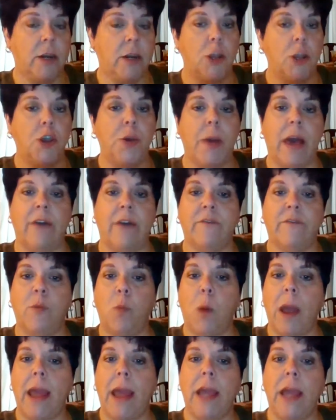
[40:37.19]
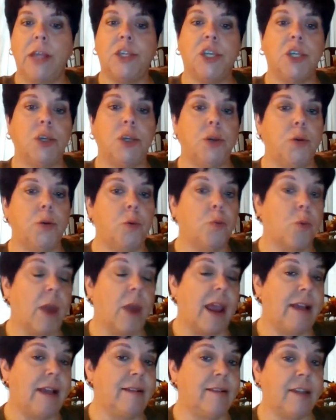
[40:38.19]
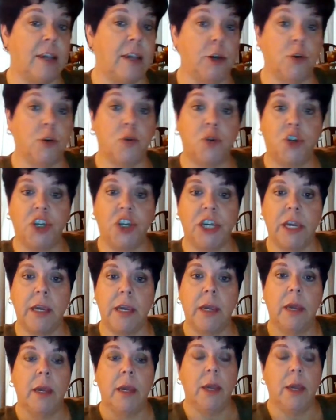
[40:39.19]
You have a way to raise energy.